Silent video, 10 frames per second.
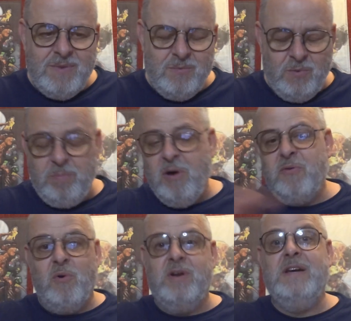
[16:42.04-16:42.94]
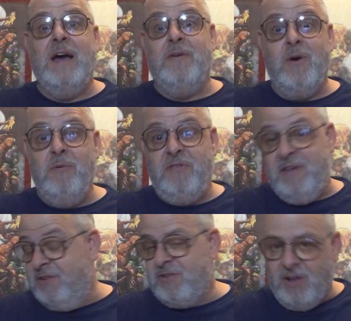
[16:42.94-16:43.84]
well, both working on their own
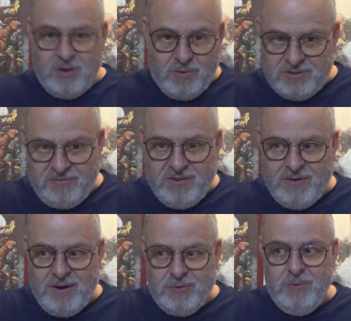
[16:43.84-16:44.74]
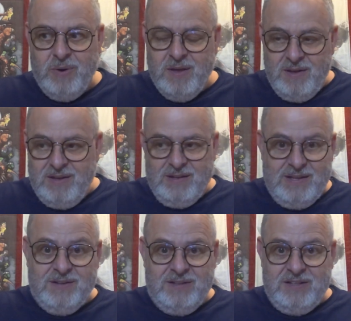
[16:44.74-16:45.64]
things. Clark wants to figure out who
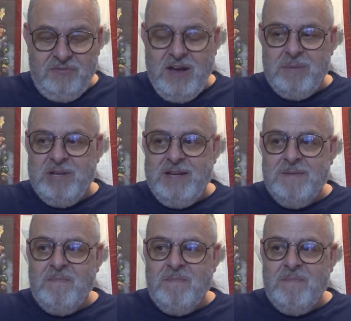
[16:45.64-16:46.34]
killed this family.